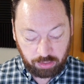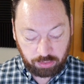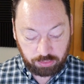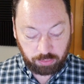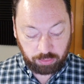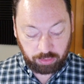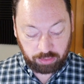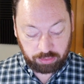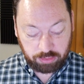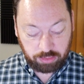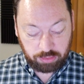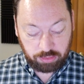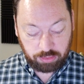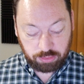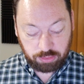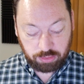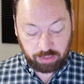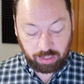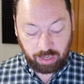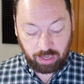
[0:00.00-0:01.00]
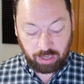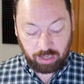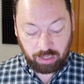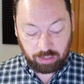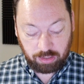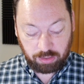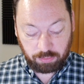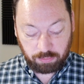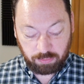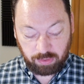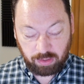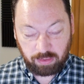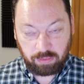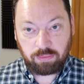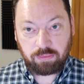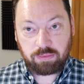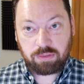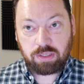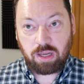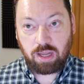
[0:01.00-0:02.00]
So this is a
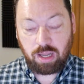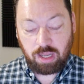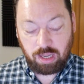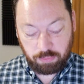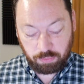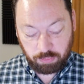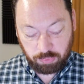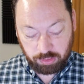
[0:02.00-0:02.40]
time